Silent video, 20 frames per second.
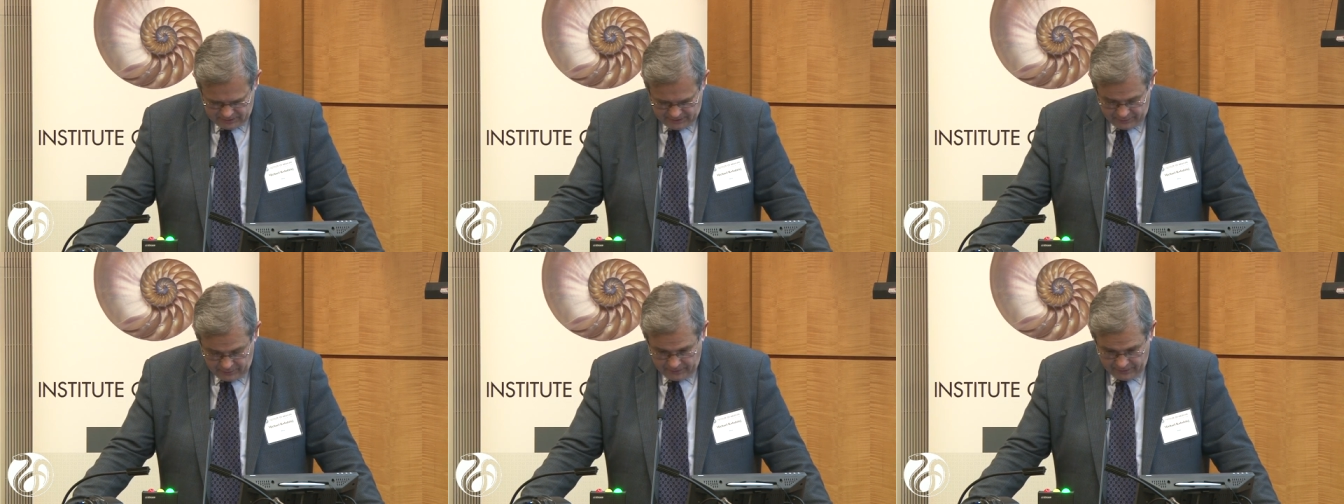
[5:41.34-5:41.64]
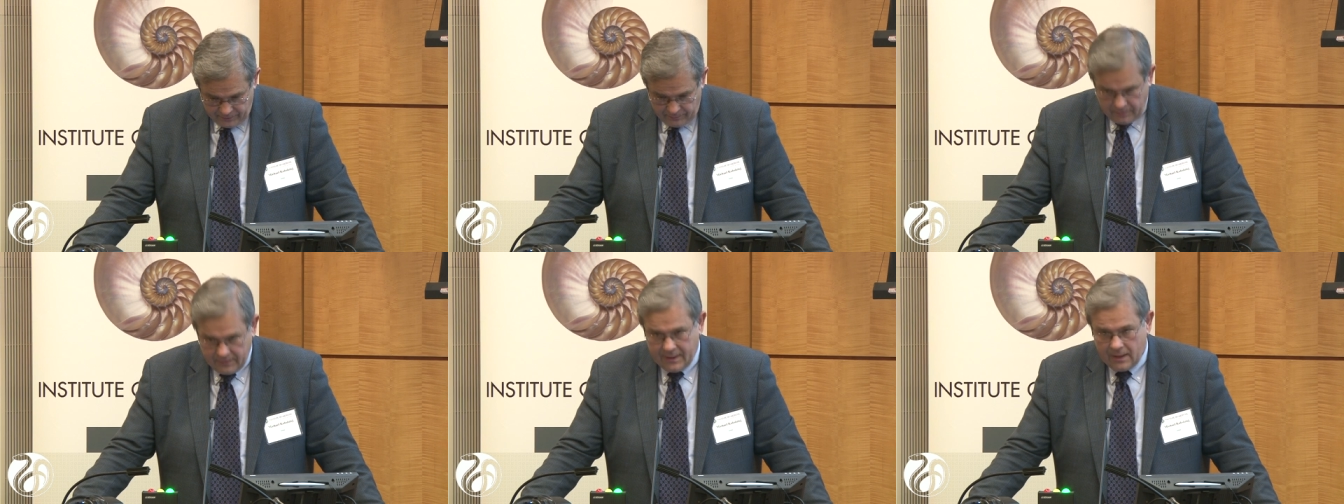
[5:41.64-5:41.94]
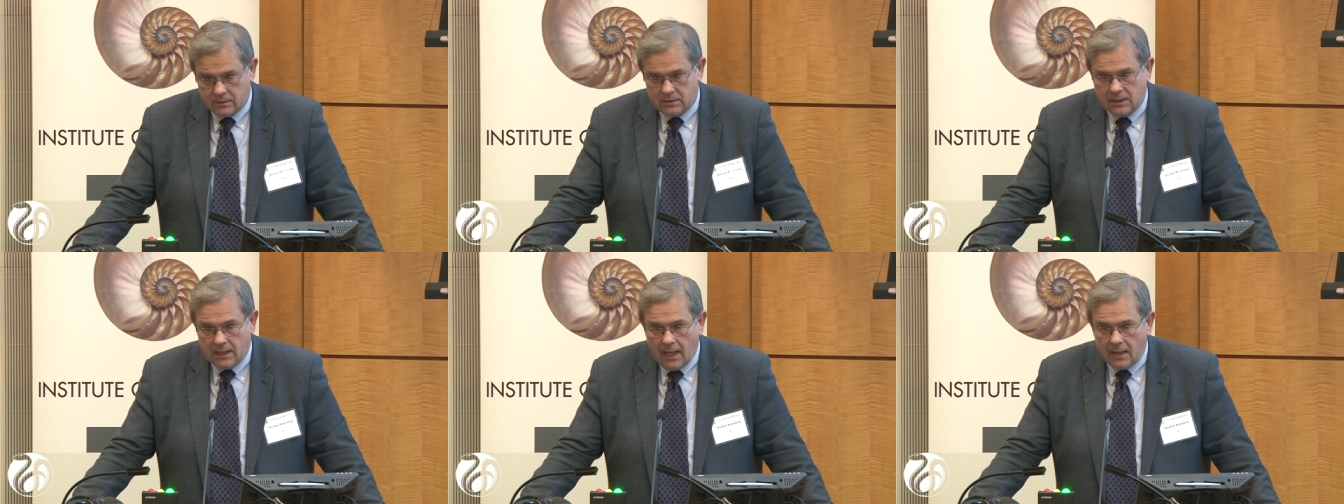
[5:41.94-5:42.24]
you get $3,000
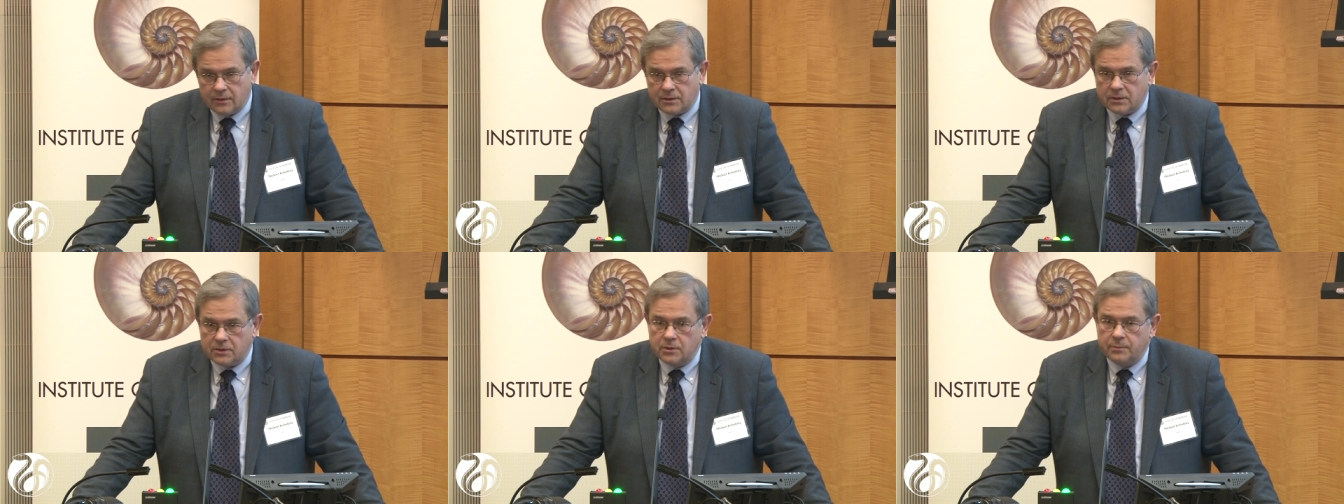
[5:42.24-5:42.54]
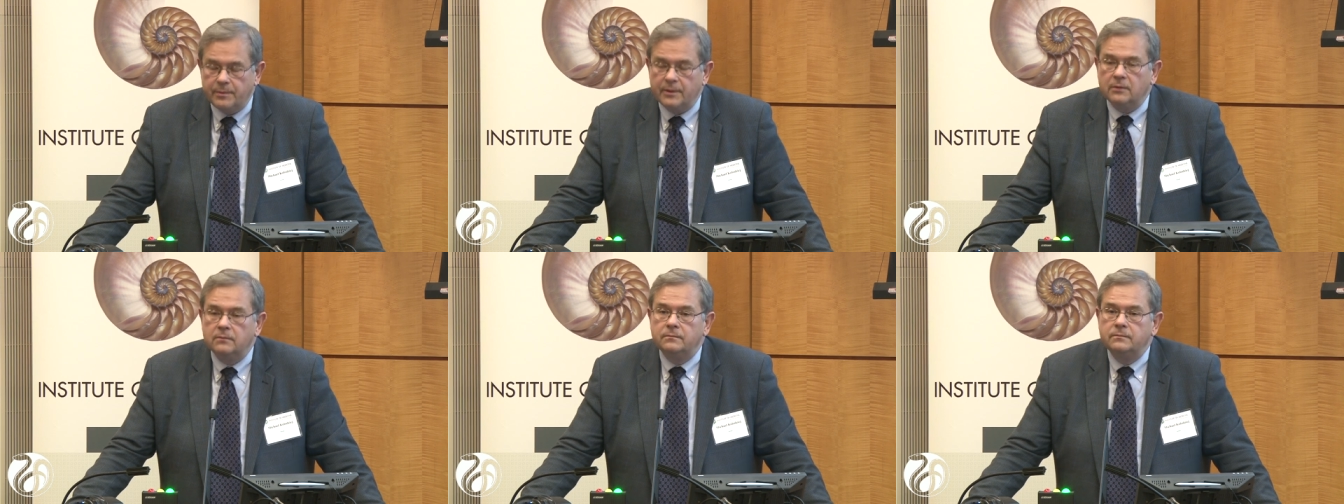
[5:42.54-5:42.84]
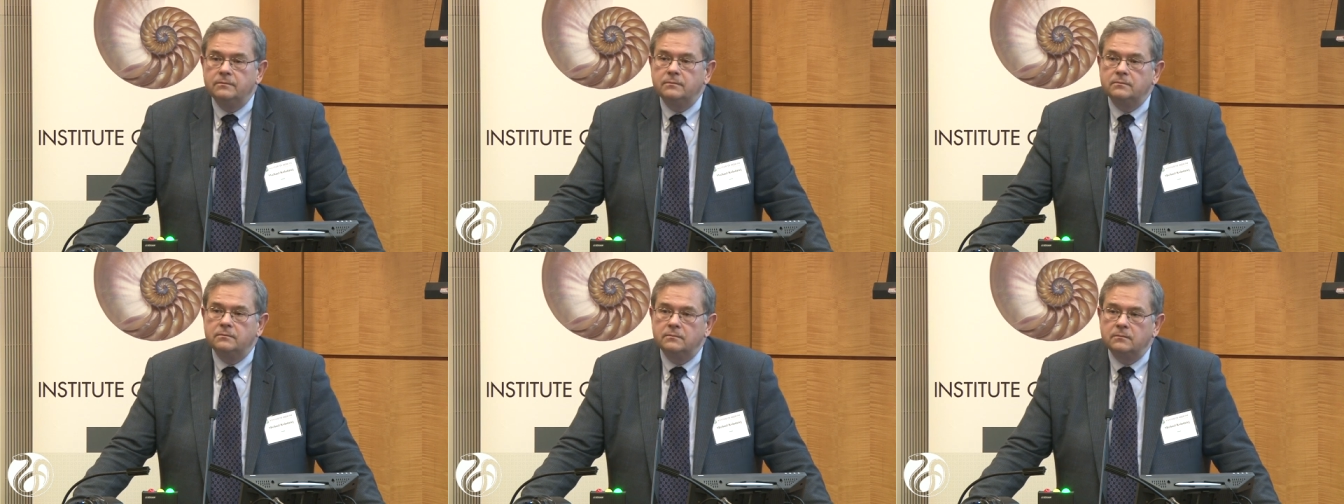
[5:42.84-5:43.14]
as your bill.
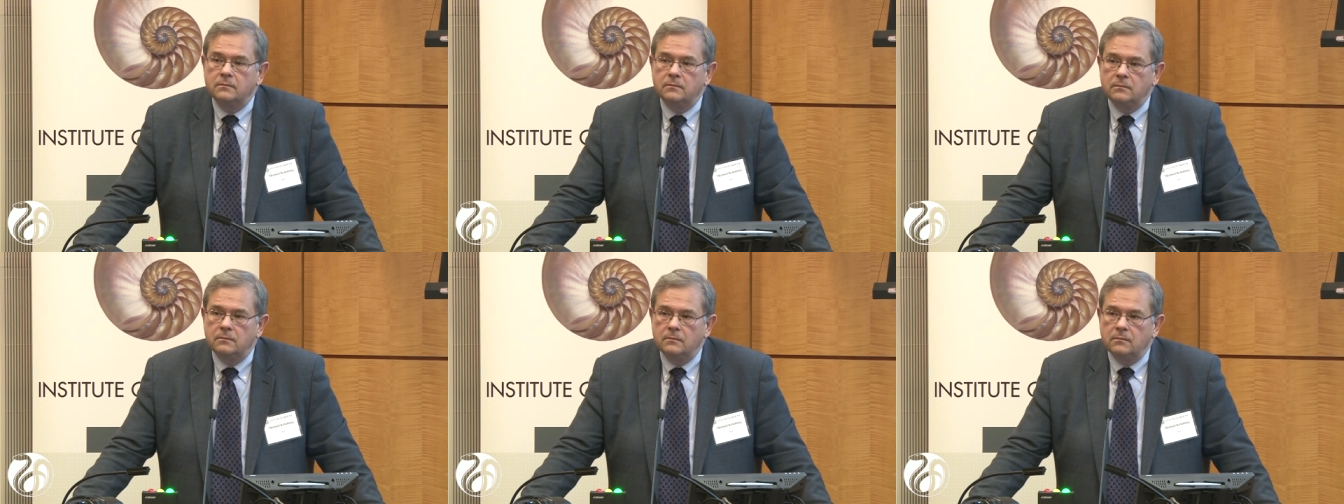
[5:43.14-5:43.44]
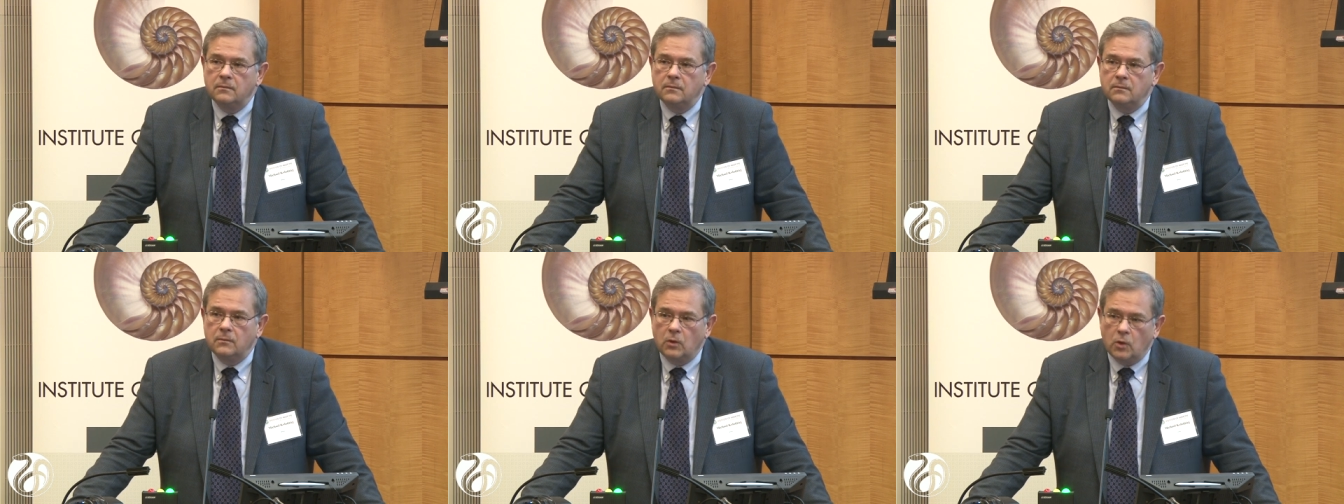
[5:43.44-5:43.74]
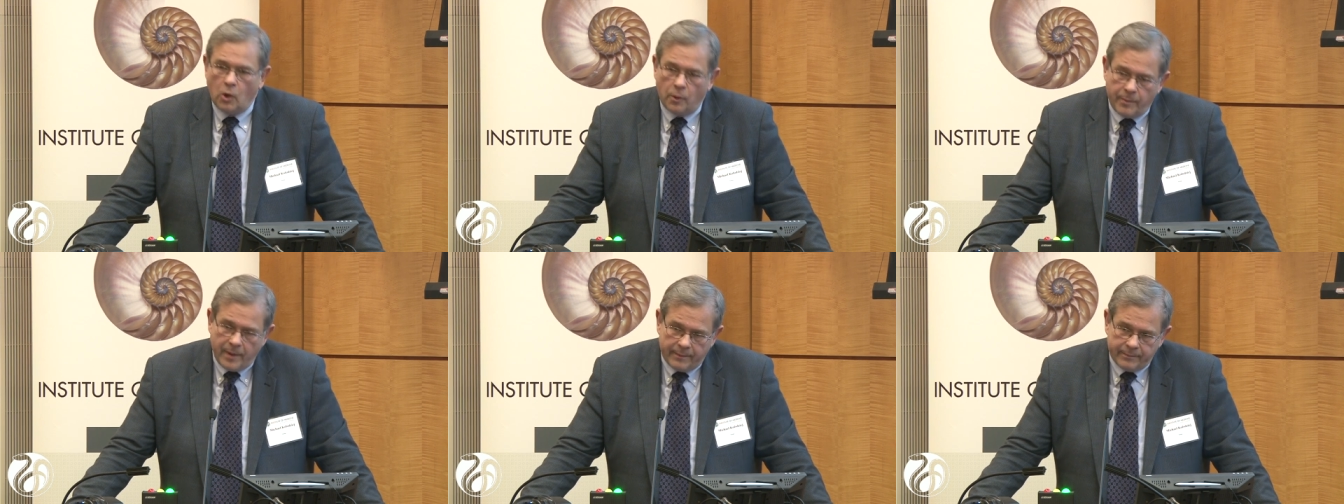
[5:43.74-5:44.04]

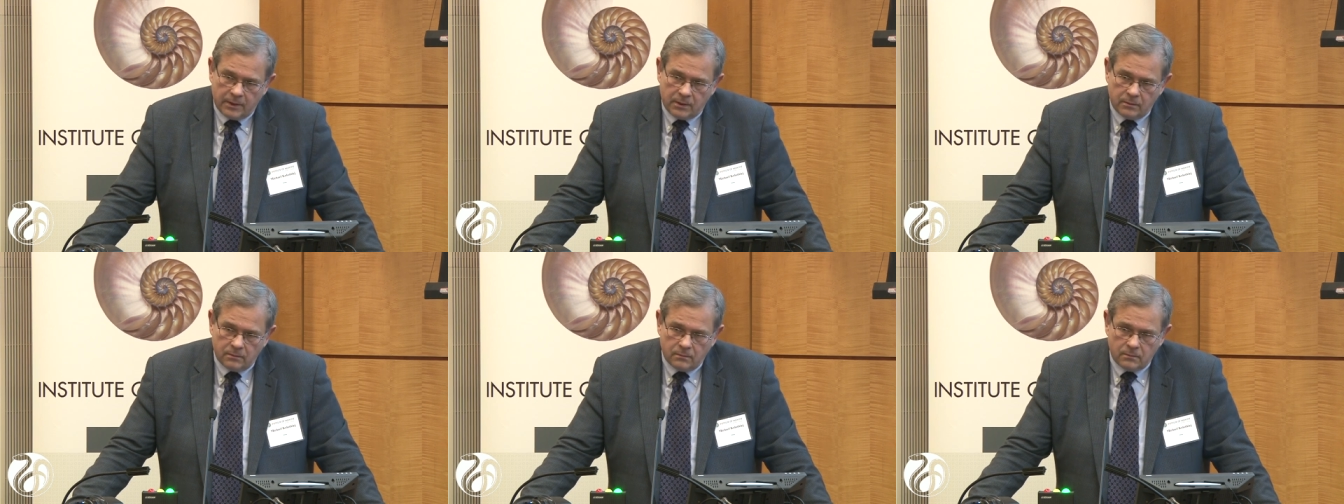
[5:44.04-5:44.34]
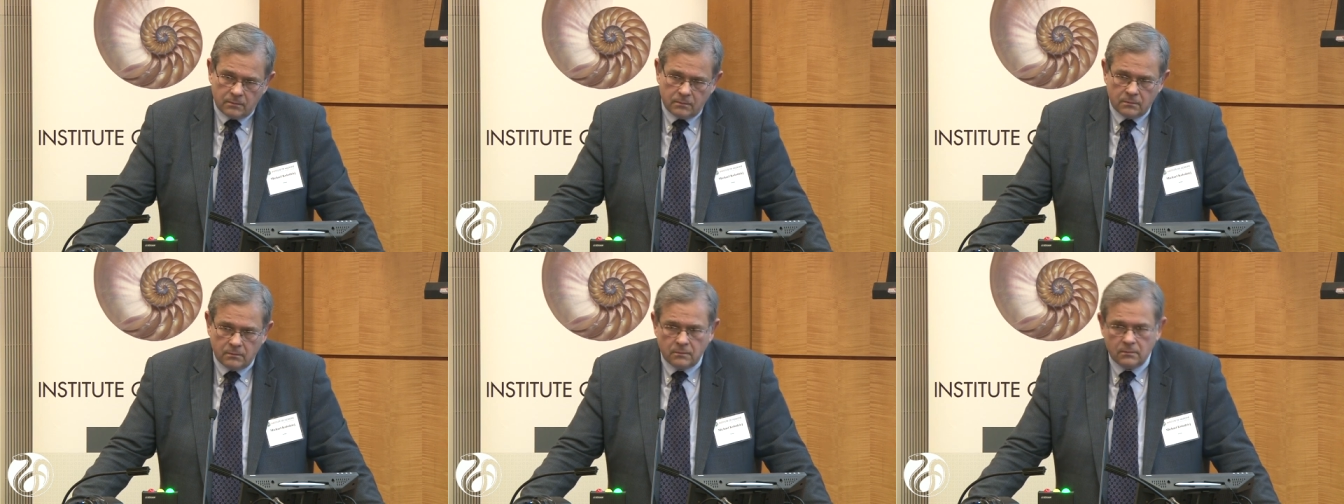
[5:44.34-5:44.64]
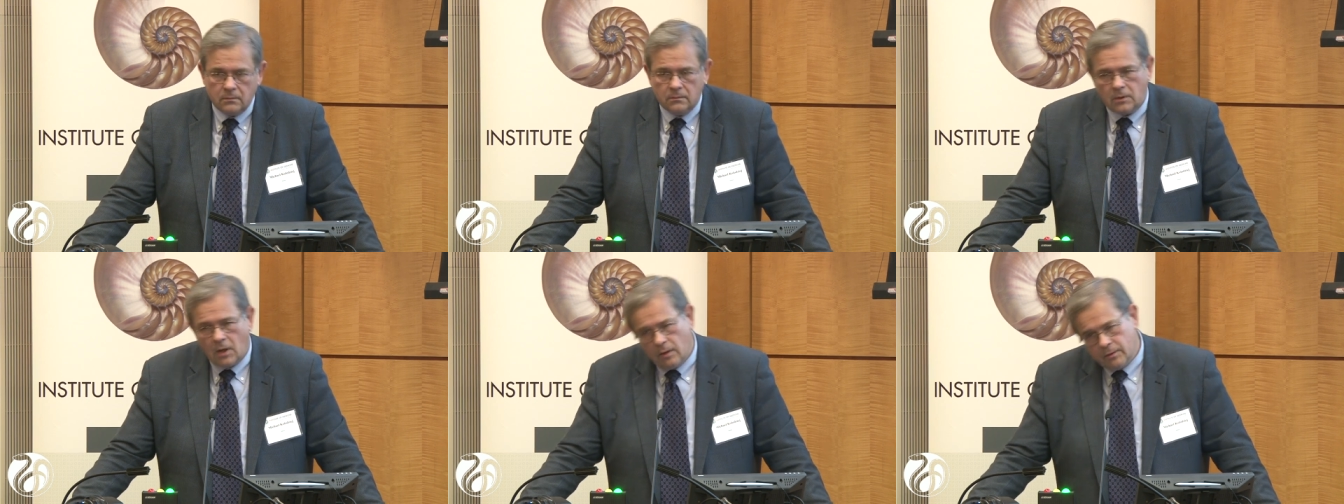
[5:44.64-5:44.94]
Copayment,
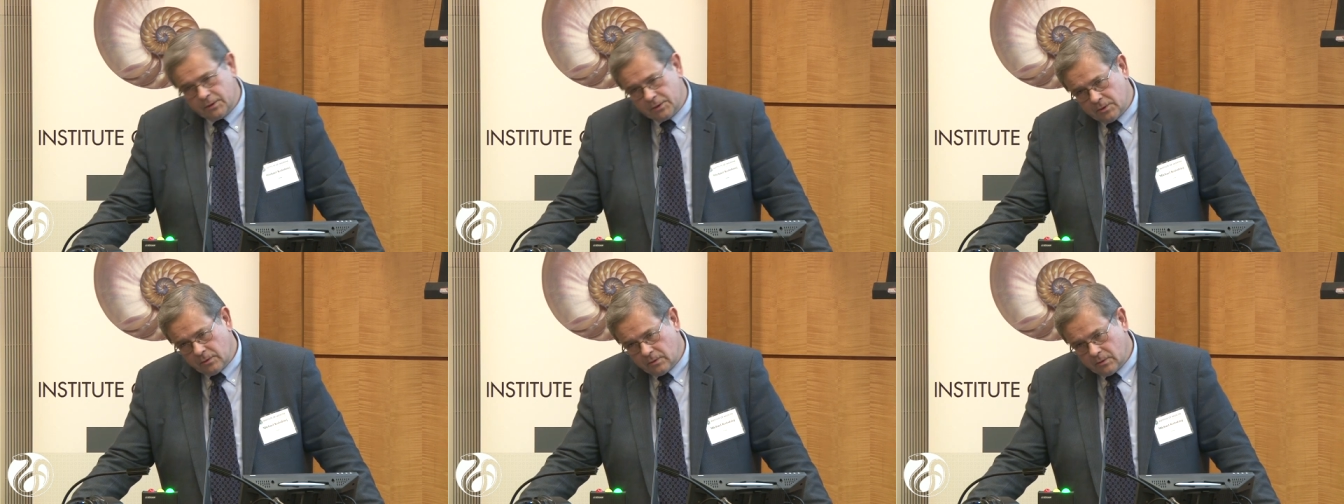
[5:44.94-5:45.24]
coinsurance.